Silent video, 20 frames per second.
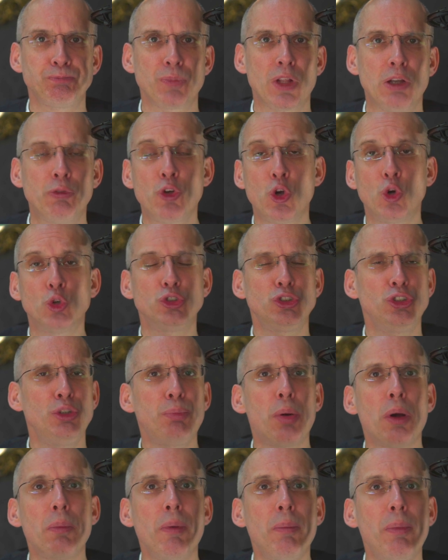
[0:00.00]
Of course, you
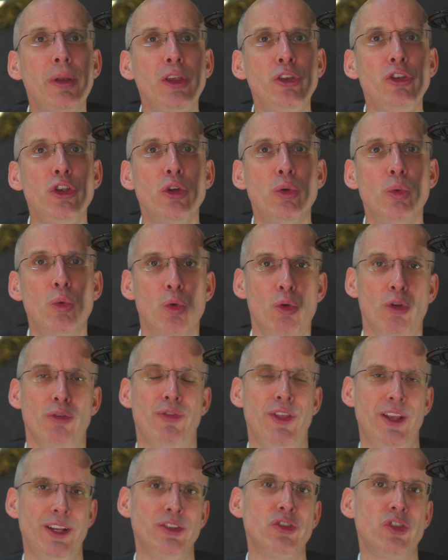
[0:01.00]
probably knew all of
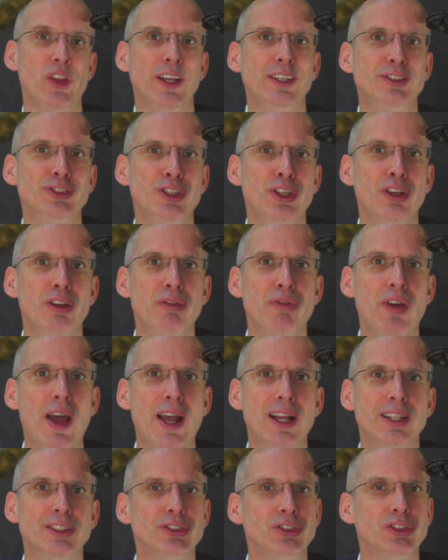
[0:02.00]
these things in
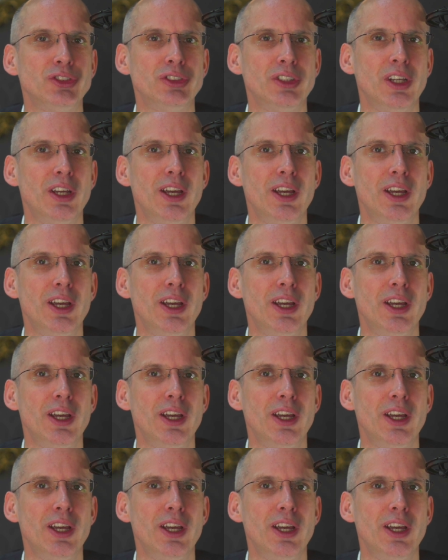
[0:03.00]
advance.